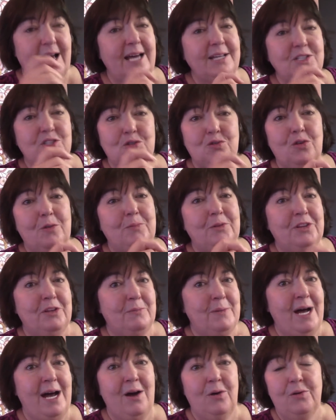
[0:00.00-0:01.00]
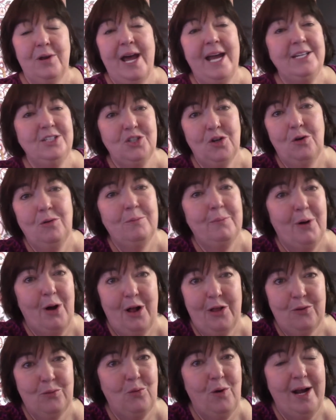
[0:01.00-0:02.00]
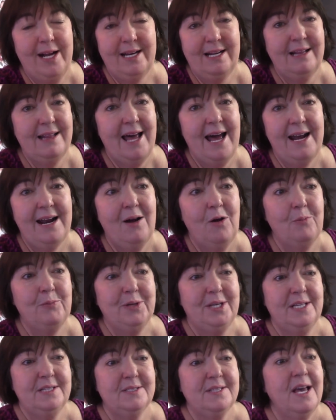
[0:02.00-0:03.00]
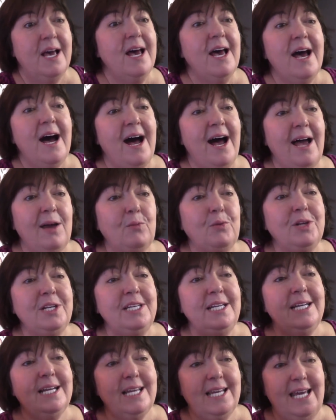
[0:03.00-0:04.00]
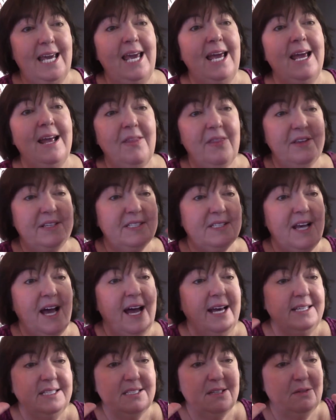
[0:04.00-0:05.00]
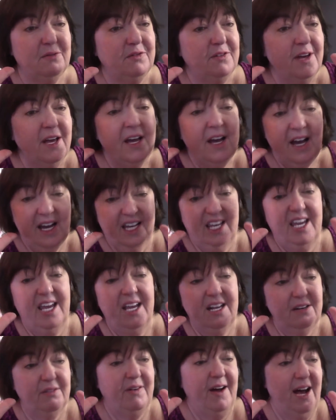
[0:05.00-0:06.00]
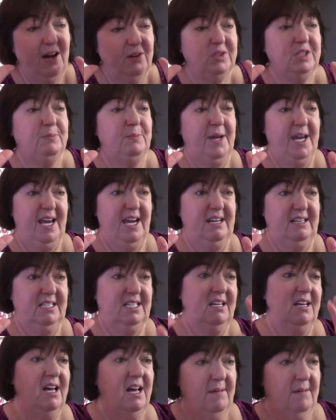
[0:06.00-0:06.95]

I scribble them out. I don't bother whiting that out because I would need a can the size of a can of house paint,